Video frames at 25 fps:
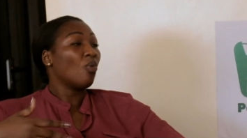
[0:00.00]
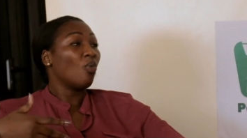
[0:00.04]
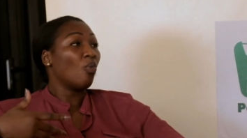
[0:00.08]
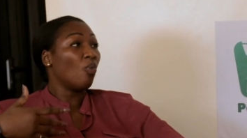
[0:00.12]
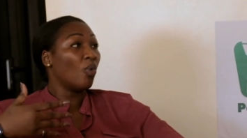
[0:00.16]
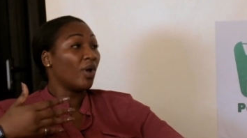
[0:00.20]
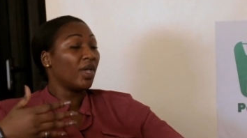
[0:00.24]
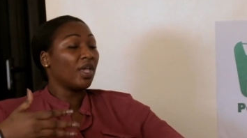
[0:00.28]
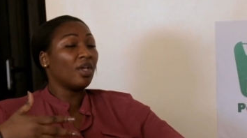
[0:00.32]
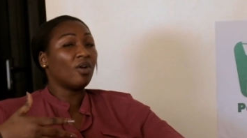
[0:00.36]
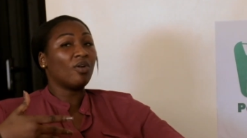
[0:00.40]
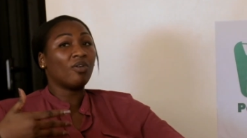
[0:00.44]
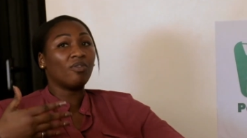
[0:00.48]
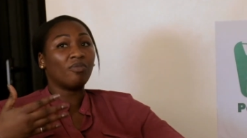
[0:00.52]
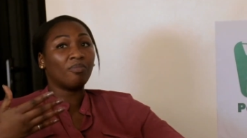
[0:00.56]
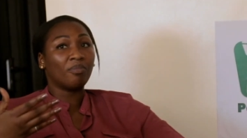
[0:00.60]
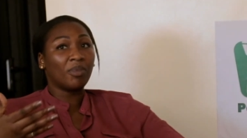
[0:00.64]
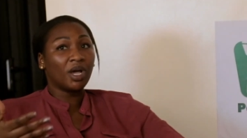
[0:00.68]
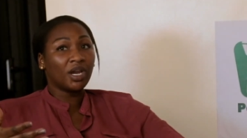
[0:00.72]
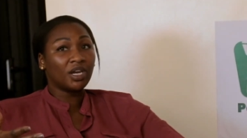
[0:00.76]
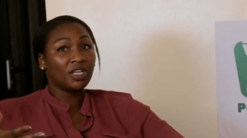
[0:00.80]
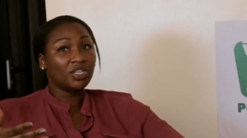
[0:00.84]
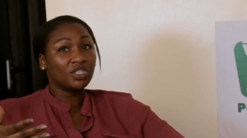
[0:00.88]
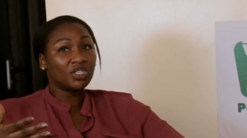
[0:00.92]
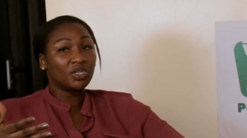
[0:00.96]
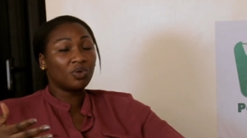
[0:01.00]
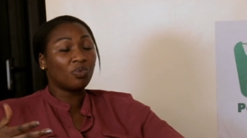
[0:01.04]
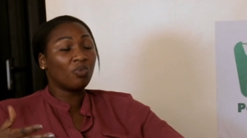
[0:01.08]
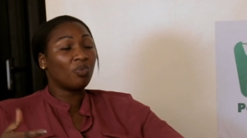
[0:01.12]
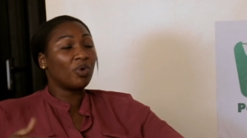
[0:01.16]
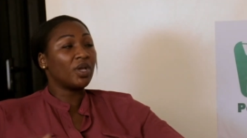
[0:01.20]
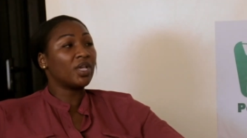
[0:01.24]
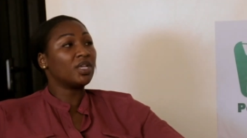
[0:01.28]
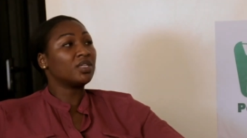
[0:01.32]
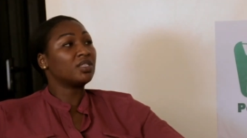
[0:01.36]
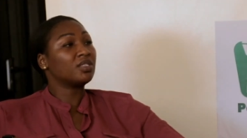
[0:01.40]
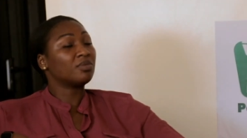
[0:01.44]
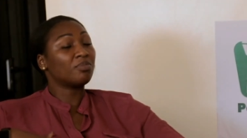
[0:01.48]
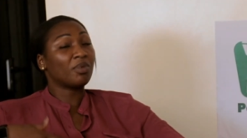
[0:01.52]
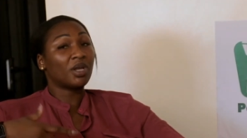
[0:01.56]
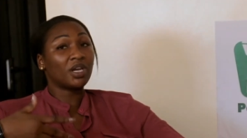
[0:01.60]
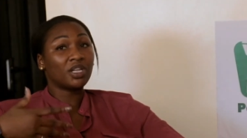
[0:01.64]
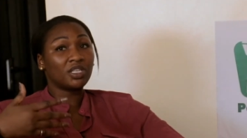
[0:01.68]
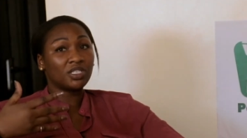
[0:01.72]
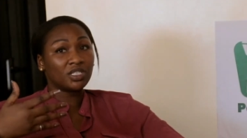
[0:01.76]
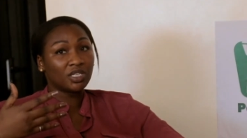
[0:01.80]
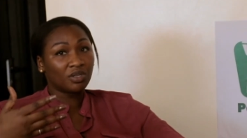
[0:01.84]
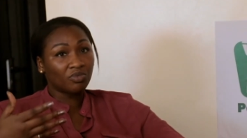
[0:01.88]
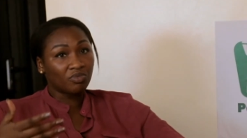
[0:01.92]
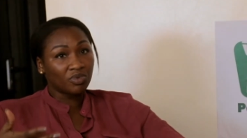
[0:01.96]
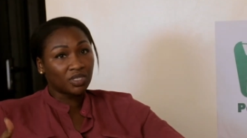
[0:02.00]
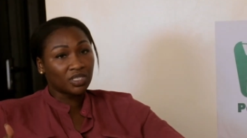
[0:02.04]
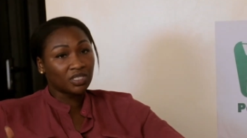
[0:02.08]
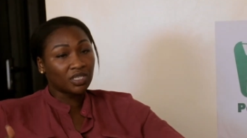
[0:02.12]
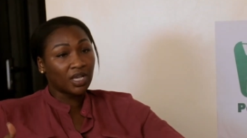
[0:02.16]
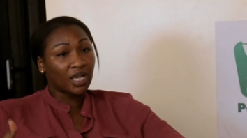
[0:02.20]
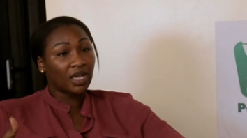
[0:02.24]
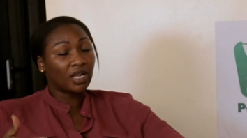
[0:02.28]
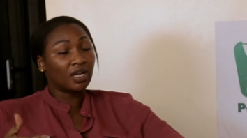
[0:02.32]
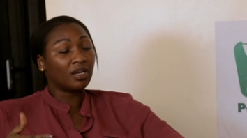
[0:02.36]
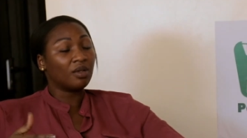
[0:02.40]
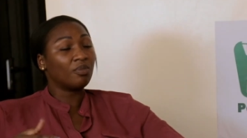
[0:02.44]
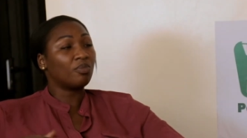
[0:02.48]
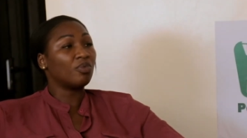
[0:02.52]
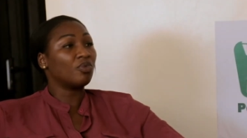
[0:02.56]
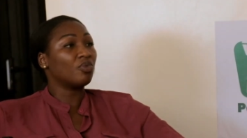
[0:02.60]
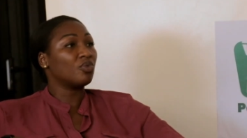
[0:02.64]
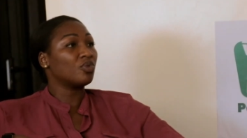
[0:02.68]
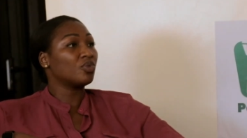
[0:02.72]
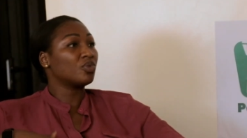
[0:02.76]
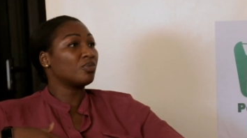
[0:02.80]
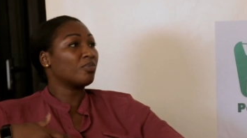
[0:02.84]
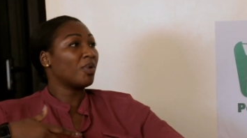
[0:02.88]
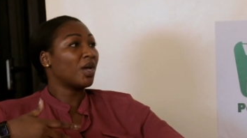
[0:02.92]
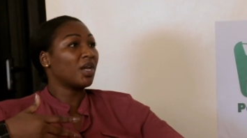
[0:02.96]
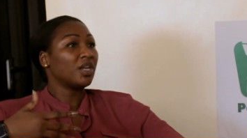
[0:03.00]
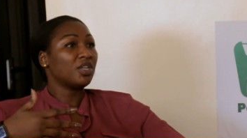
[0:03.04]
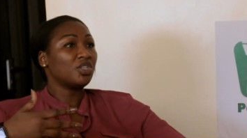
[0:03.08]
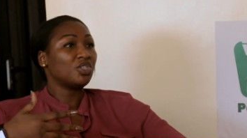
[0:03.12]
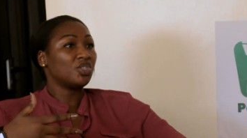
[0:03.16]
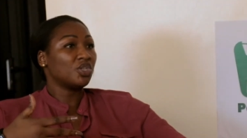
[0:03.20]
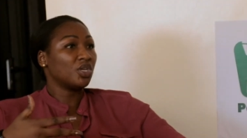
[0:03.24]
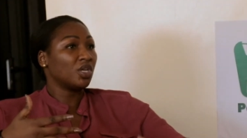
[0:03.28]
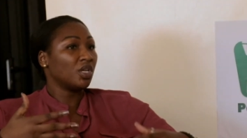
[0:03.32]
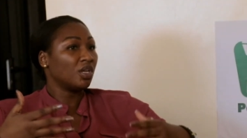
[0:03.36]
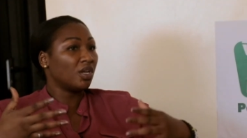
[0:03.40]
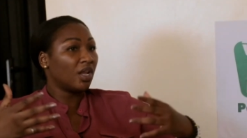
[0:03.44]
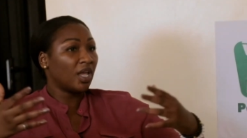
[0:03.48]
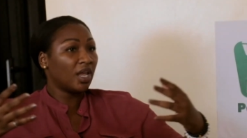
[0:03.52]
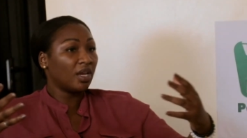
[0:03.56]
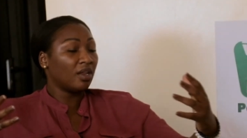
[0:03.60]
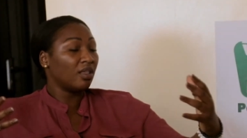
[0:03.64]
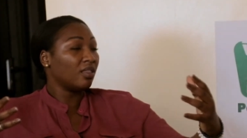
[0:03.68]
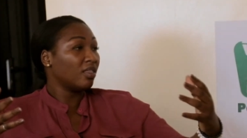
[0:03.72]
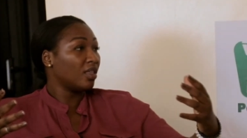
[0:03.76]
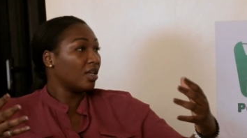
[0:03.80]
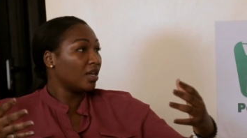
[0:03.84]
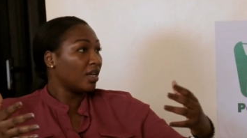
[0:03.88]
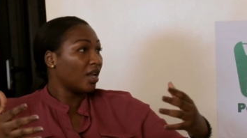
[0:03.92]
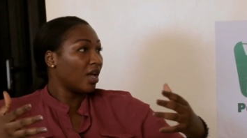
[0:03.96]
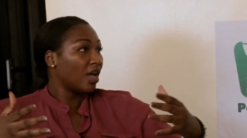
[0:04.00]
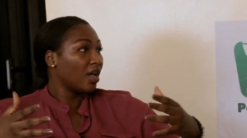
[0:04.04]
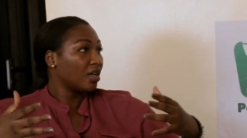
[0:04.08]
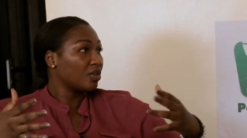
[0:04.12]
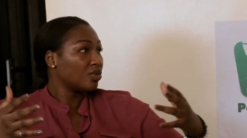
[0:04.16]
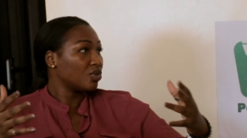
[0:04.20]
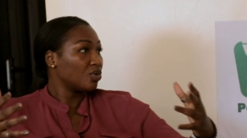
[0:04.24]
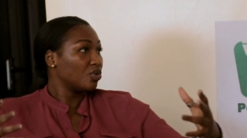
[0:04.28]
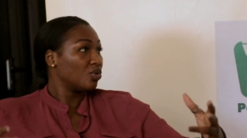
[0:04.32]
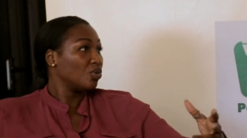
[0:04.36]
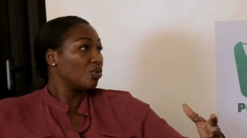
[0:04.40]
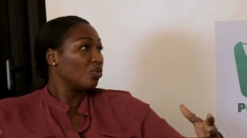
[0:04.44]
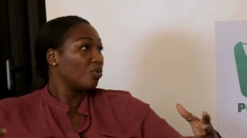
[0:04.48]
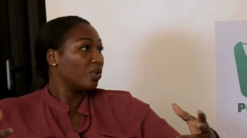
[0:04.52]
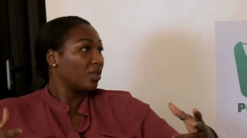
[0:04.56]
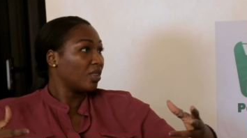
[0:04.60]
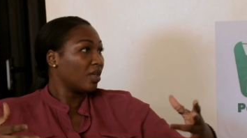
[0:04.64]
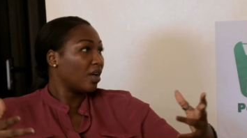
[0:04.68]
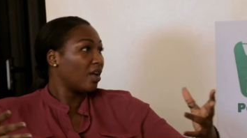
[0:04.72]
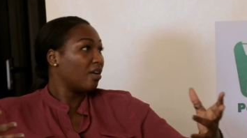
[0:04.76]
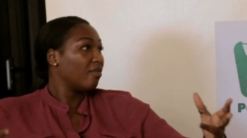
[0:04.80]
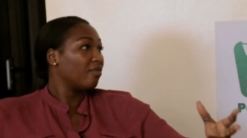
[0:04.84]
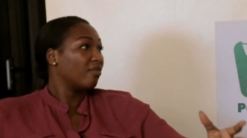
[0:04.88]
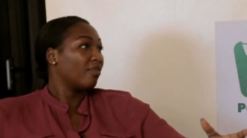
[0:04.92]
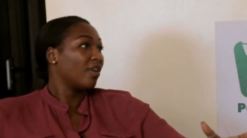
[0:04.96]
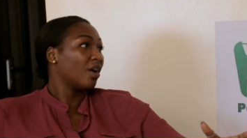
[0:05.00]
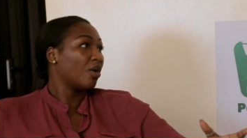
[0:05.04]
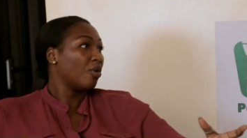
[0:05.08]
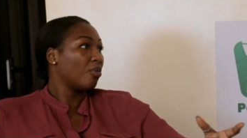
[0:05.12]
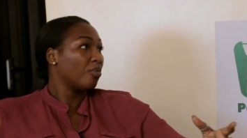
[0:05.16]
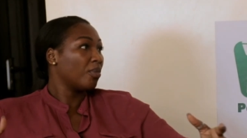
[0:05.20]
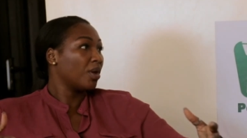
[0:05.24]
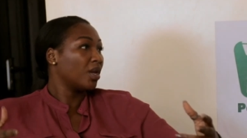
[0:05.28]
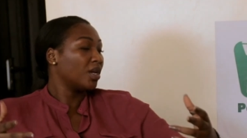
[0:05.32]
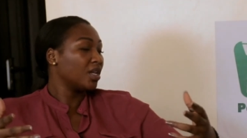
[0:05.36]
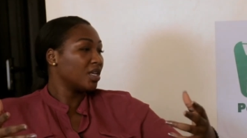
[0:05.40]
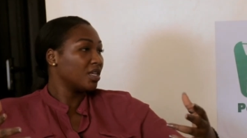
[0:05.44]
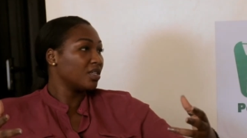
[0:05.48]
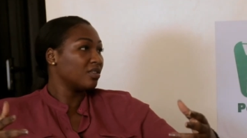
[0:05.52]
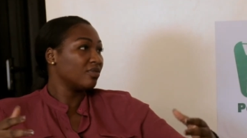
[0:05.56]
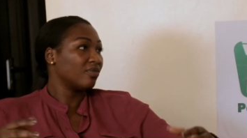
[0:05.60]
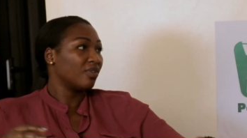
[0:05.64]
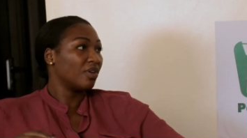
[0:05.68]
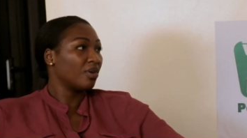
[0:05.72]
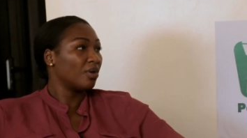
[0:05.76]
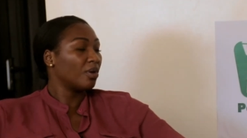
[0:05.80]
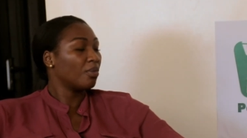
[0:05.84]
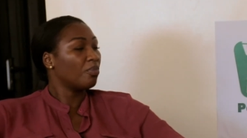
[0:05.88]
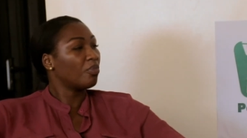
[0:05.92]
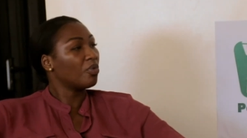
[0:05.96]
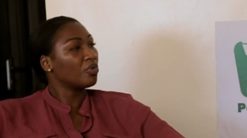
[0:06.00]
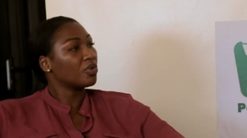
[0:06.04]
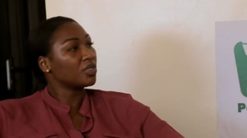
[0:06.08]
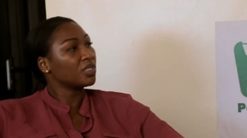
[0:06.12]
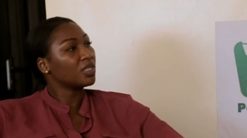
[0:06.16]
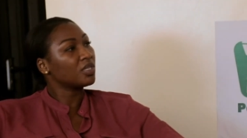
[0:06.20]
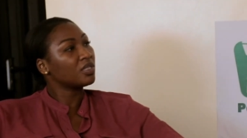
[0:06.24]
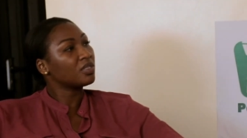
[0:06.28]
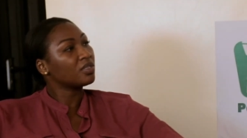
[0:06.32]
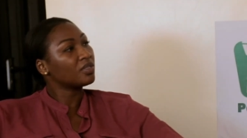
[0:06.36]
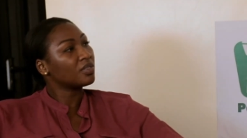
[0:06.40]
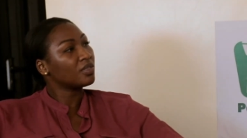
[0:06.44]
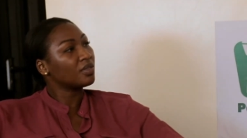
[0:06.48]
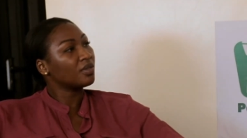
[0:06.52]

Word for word: way of managing waste, managing recyclables, managing anything that has to do with our environment is very important.